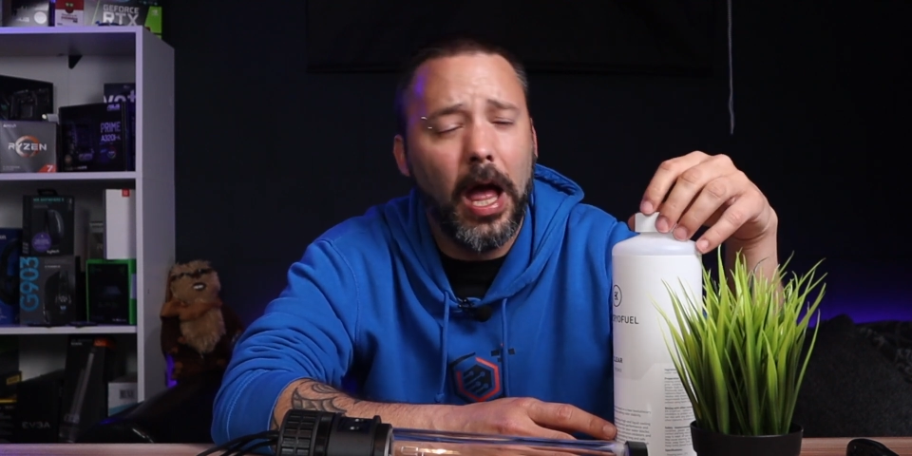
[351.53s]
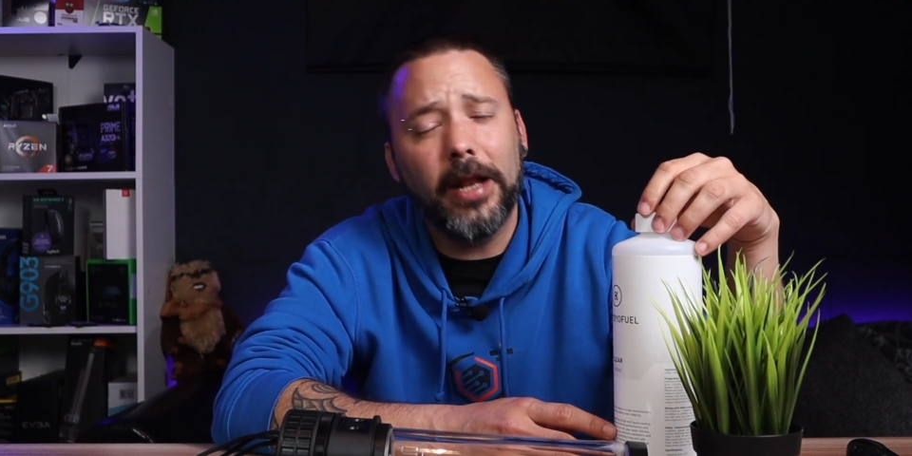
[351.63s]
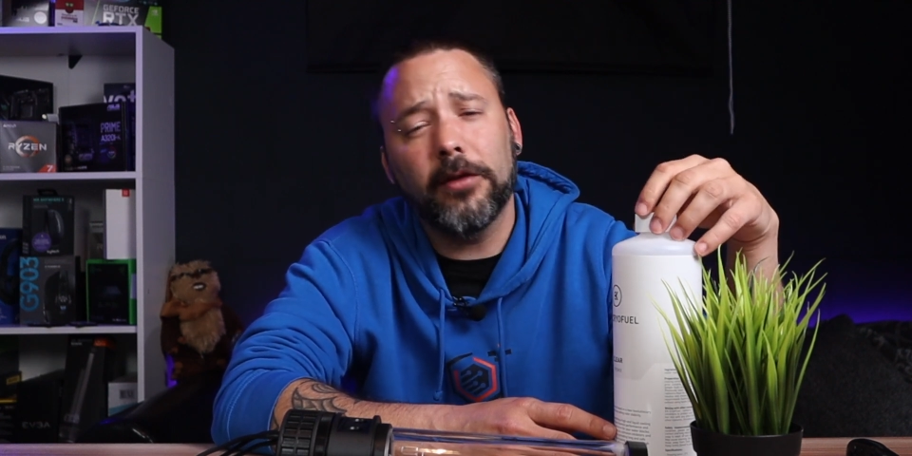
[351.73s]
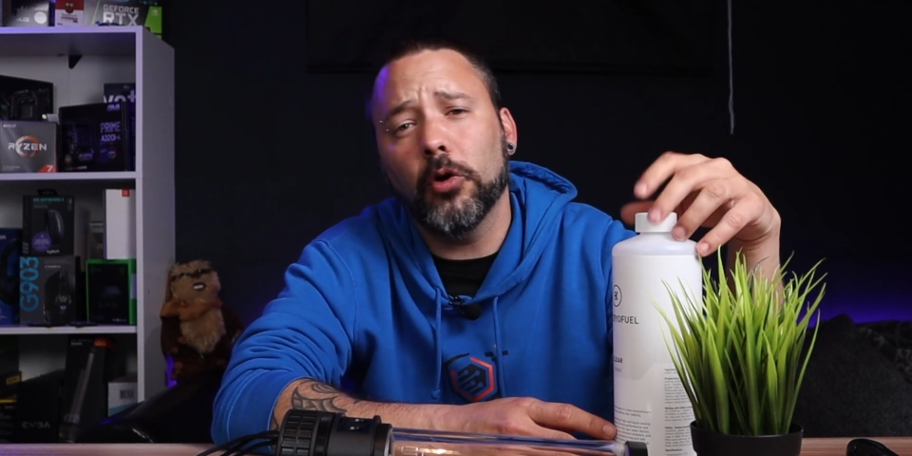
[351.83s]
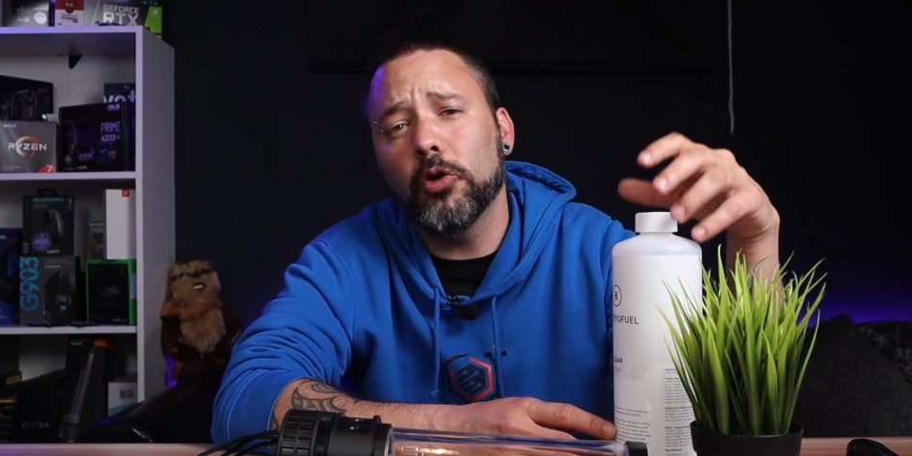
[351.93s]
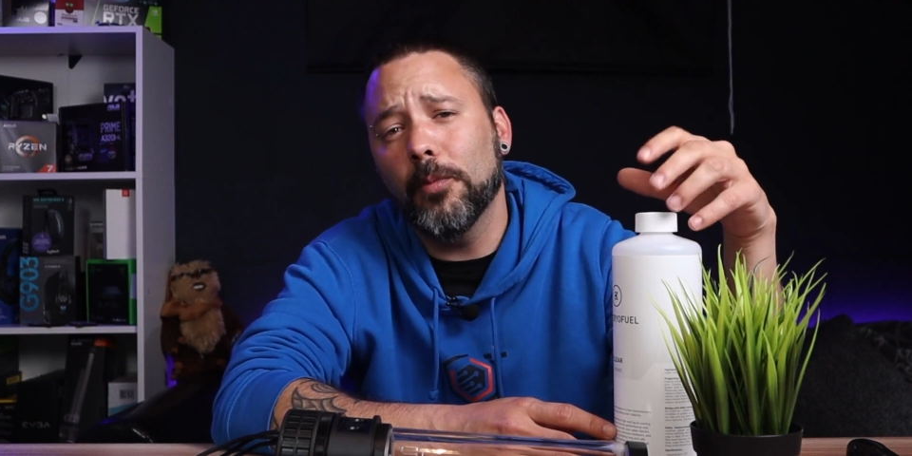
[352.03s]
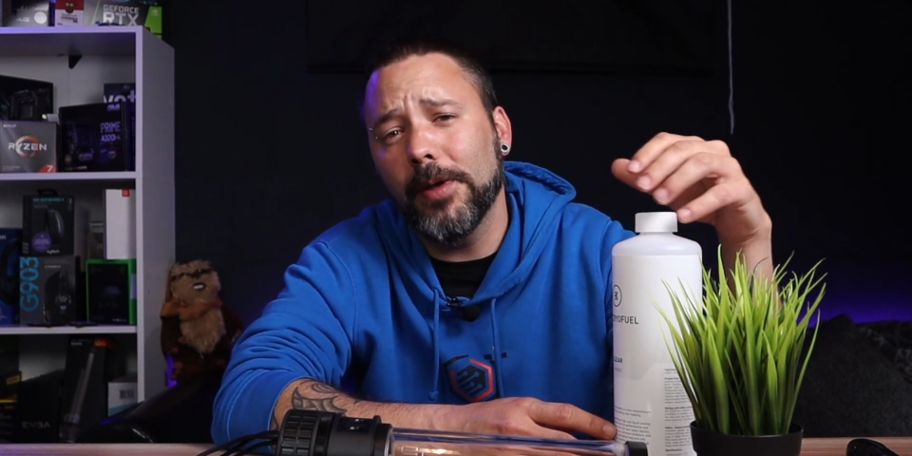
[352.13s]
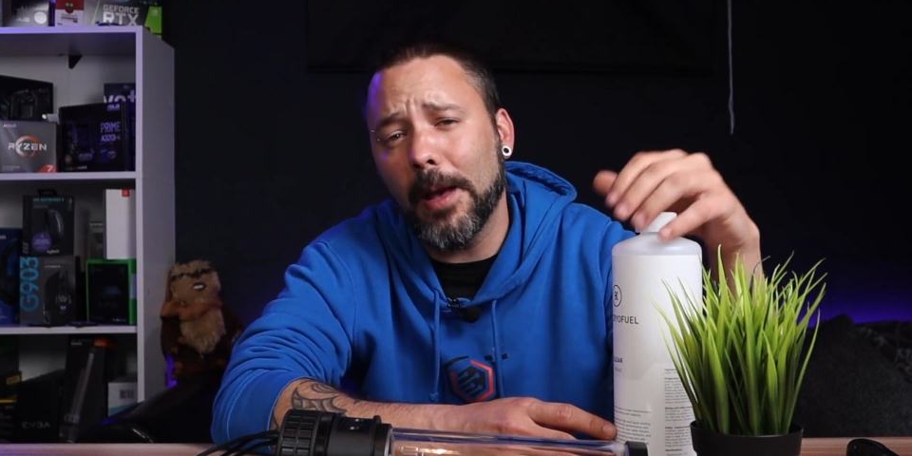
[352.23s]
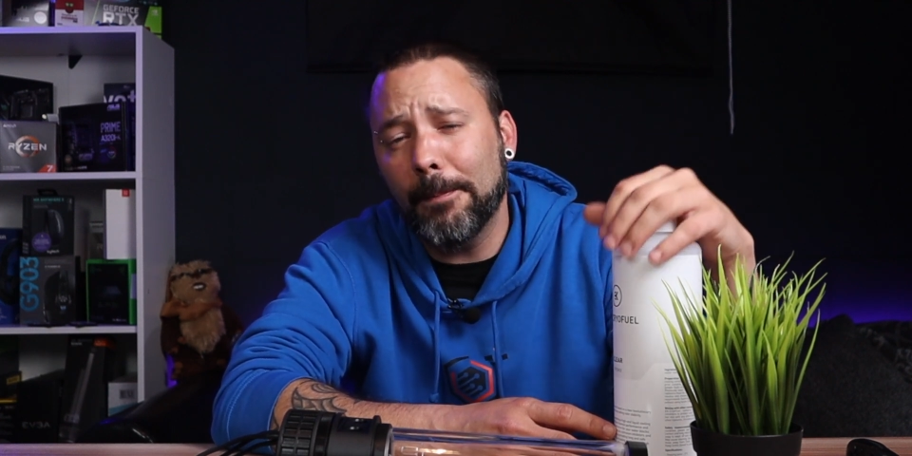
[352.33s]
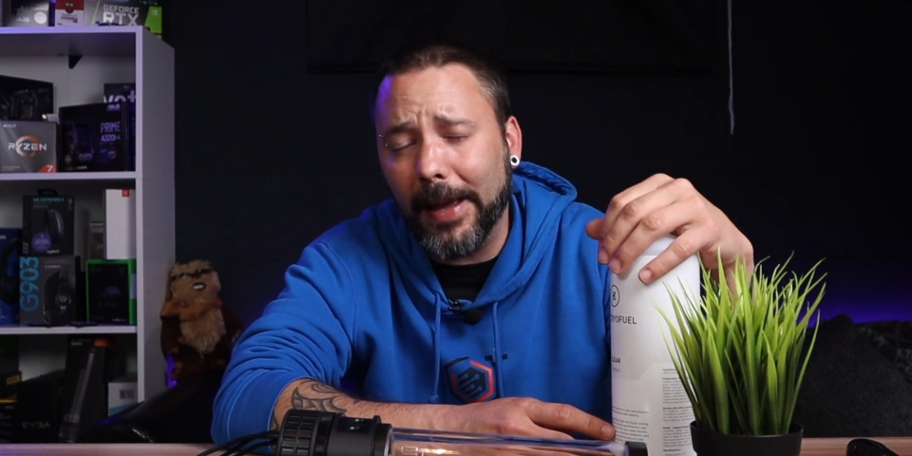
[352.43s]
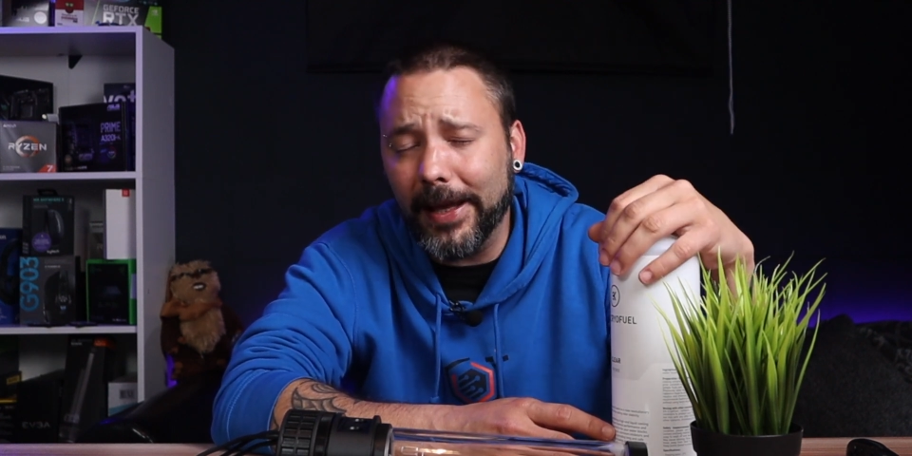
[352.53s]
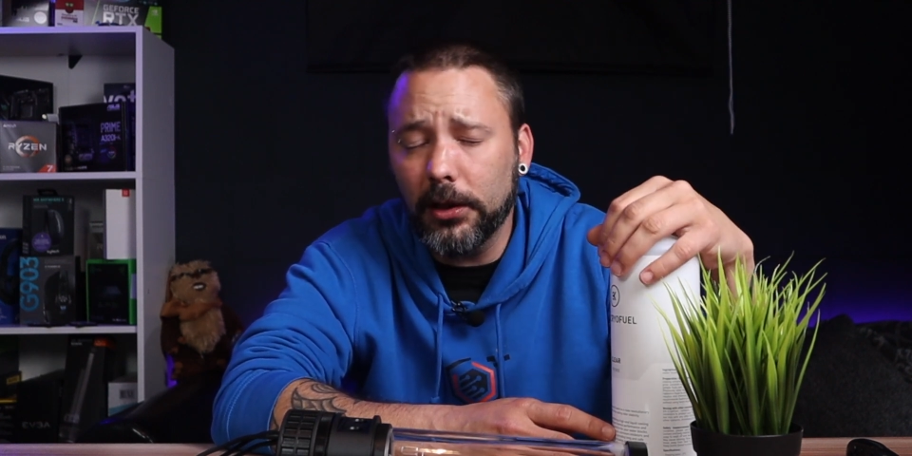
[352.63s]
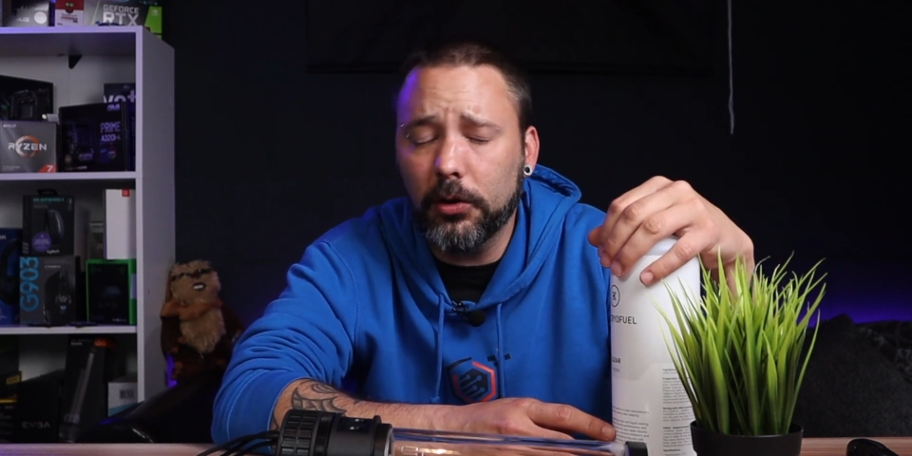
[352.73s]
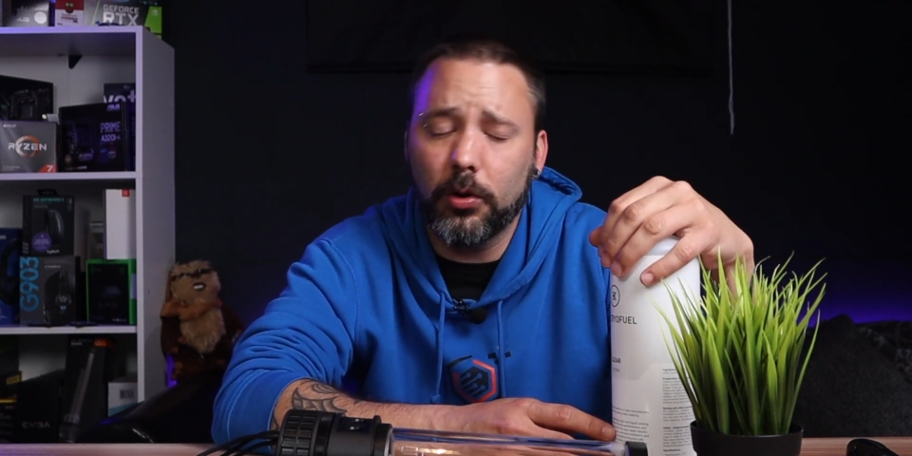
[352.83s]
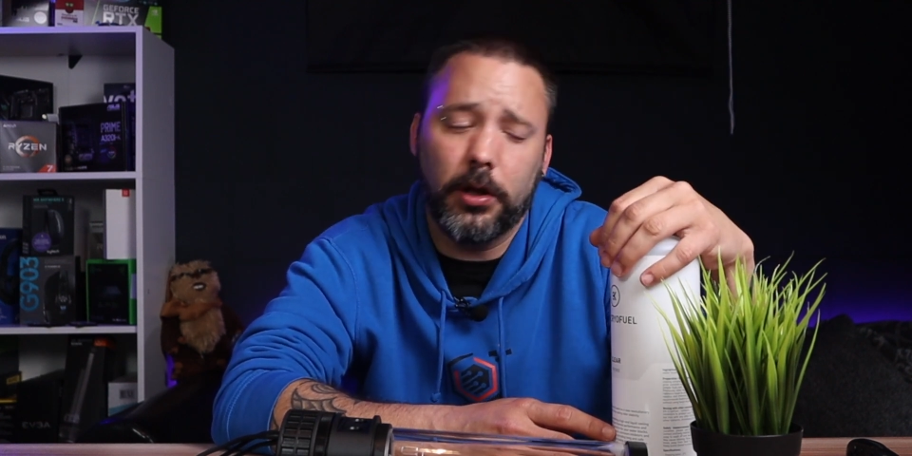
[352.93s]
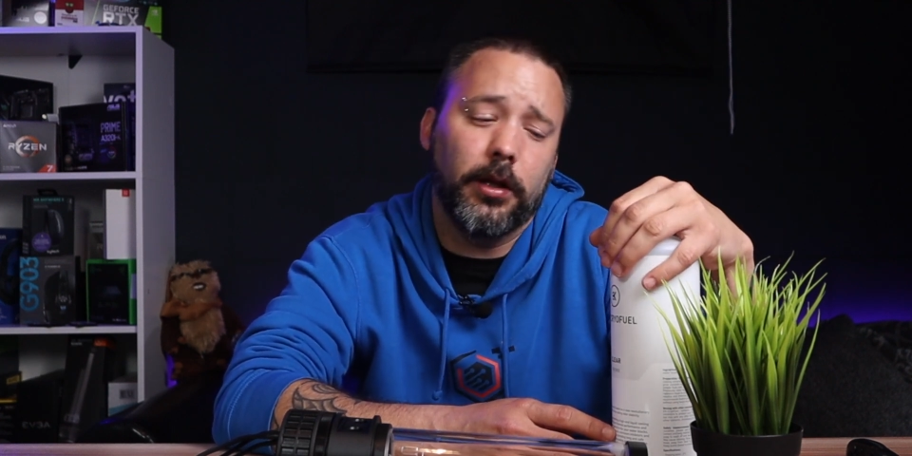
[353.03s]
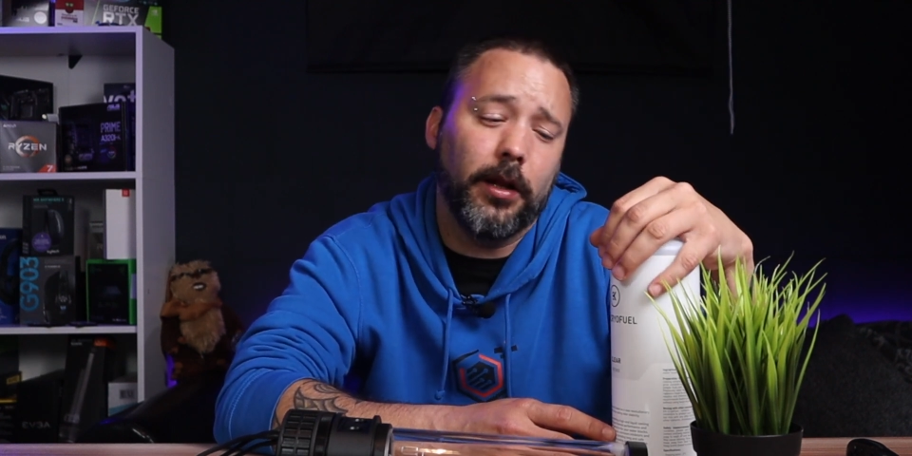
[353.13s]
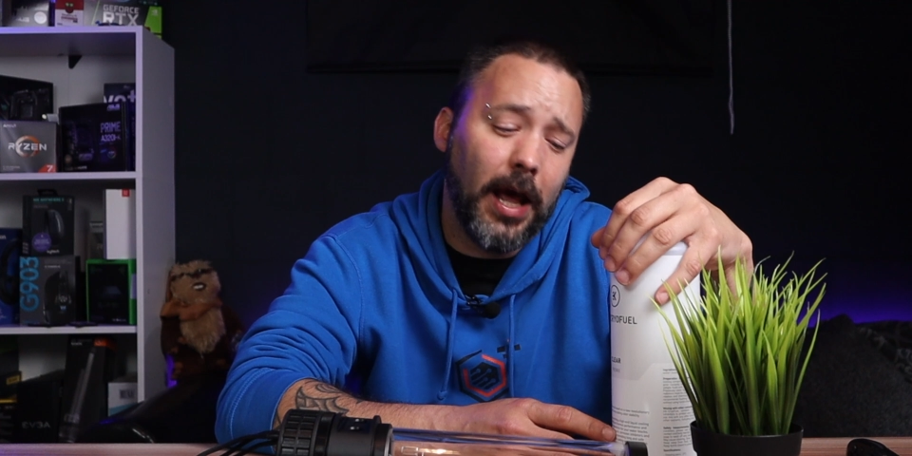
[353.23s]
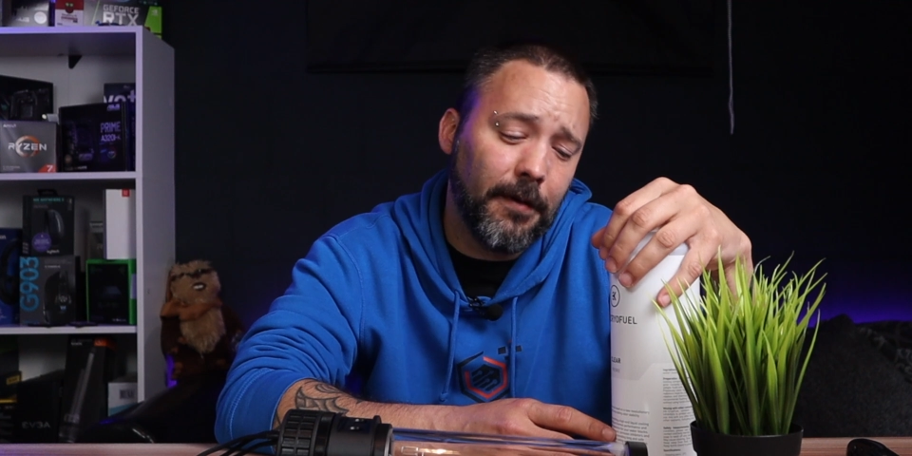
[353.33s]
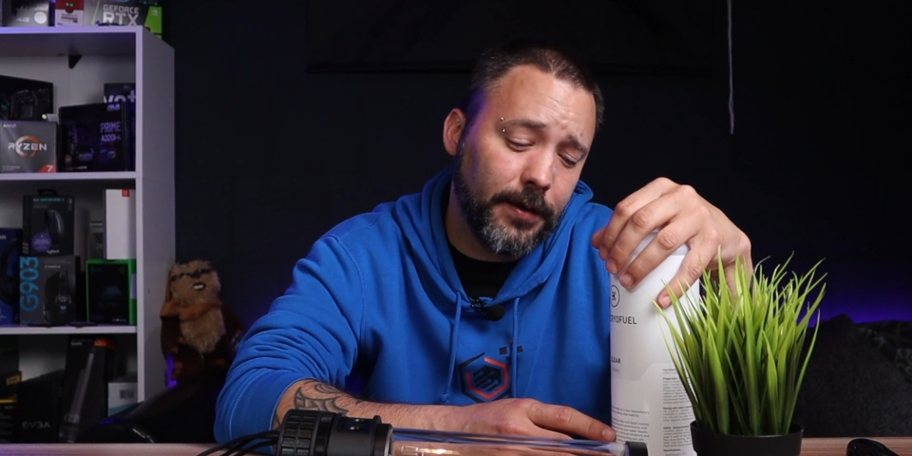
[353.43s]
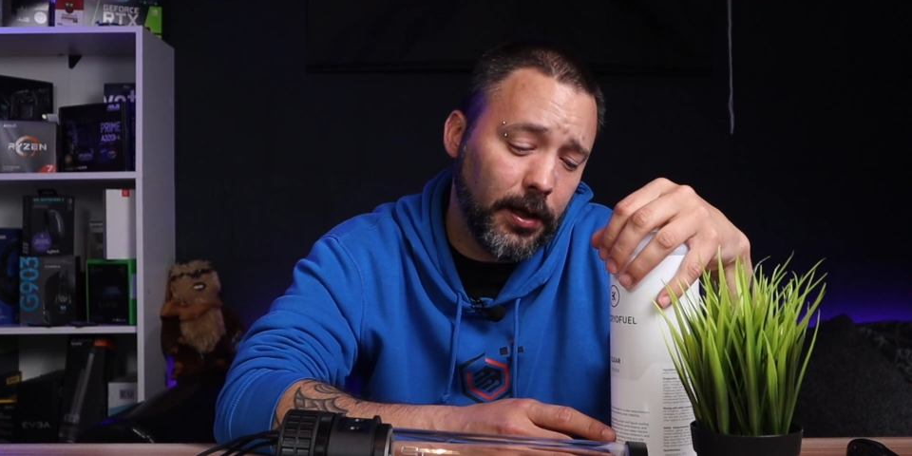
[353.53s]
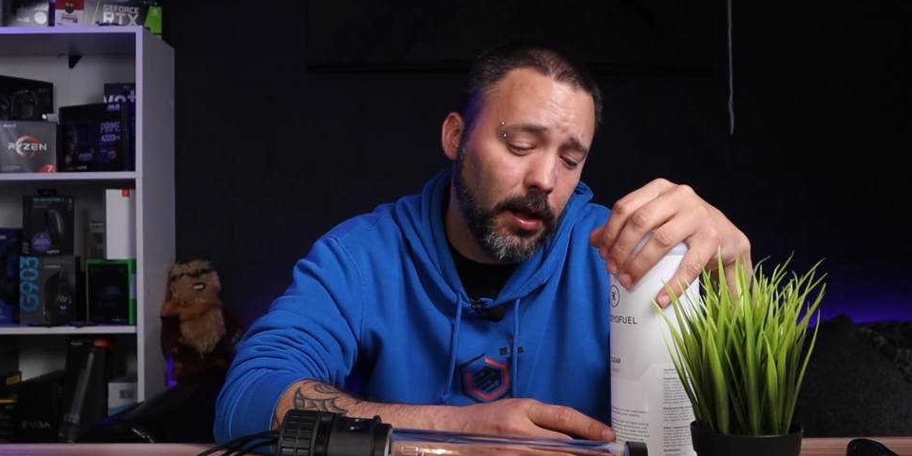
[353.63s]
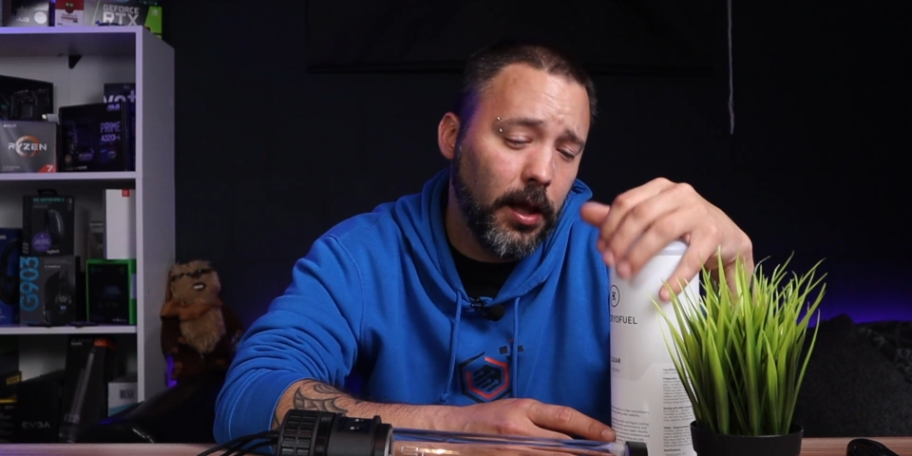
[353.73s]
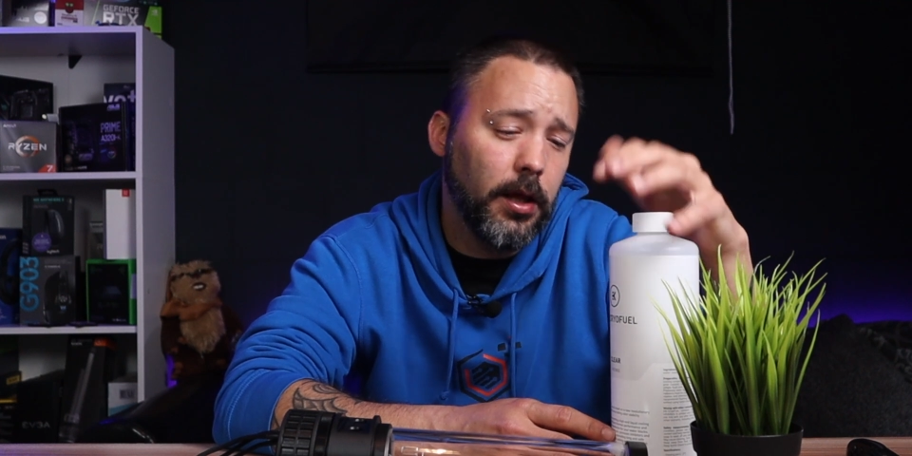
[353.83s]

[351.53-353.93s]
and it's going to be a pain to clean them after.